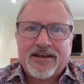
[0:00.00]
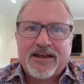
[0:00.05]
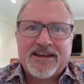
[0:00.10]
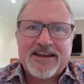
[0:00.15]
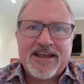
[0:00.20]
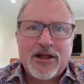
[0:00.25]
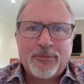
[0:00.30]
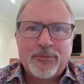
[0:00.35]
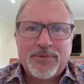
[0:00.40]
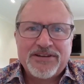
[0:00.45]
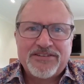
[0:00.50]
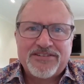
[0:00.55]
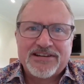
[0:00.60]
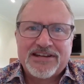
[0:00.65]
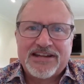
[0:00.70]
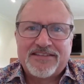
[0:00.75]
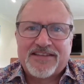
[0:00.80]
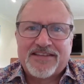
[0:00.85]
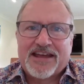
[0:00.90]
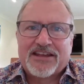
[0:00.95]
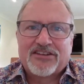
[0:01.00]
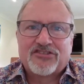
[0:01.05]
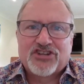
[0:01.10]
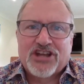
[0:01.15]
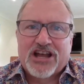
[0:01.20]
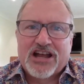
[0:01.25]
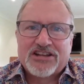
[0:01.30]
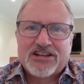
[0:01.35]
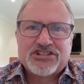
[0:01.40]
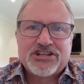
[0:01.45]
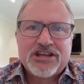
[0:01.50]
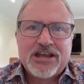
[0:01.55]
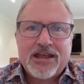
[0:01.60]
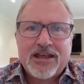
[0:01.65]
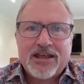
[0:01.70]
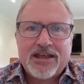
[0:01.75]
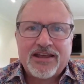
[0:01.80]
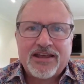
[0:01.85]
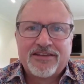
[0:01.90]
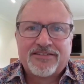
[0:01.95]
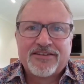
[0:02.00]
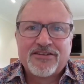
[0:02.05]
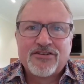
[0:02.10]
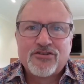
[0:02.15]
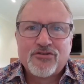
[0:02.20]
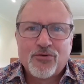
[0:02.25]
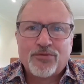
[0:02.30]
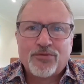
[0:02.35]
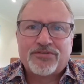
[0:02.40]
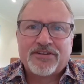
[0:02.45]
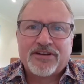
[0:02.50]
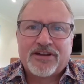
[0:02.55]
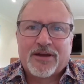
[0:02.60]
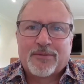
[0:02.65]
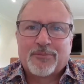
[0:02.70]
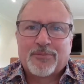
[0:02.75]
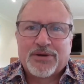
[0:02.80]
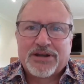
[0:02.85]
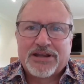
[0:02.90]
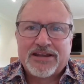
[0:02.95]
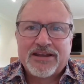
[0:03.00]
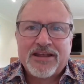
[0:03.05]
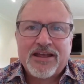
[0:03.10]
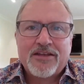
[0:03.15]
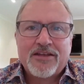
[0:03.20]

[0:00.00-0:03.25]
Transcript: And helping to lead that charge is a Northland company